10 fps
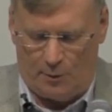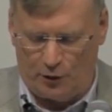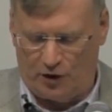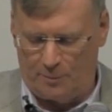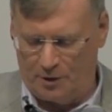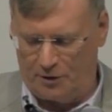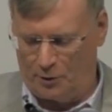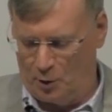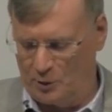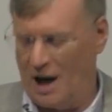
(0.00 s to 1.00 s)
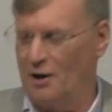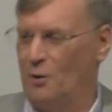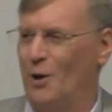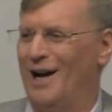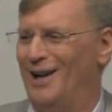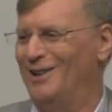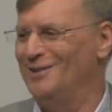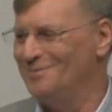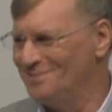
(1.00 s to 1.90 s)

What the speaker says: were simply thrown down a well.